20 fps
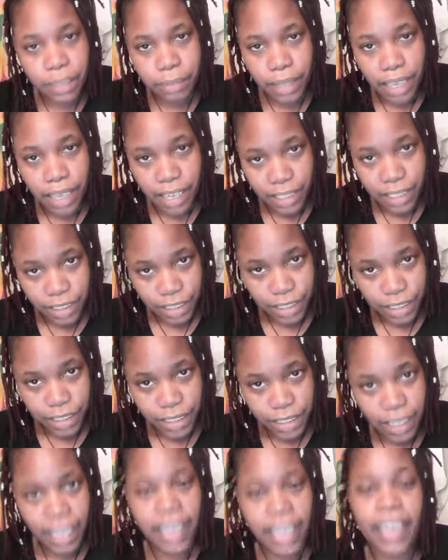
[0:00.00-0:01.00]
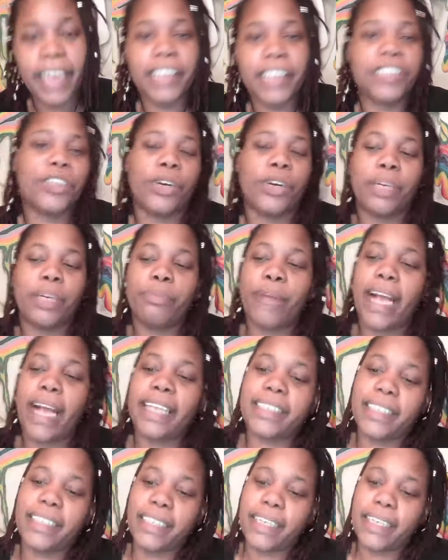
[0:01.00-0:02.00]
Blige and Toni
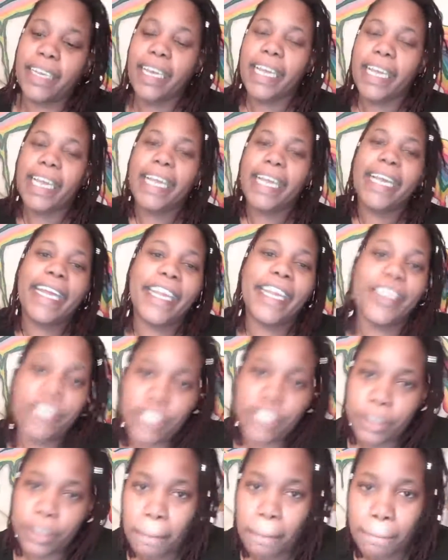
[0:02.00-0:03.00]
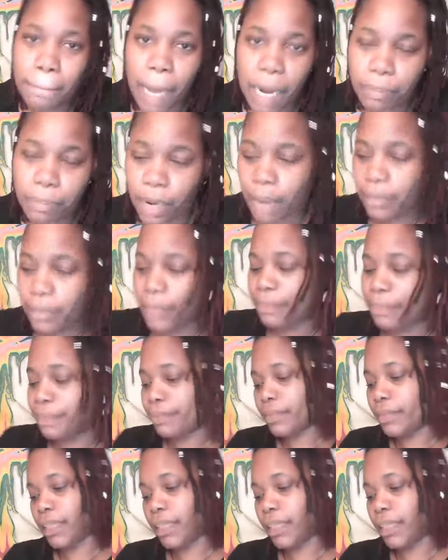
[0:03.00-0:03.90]
Braxton. Here's my problem.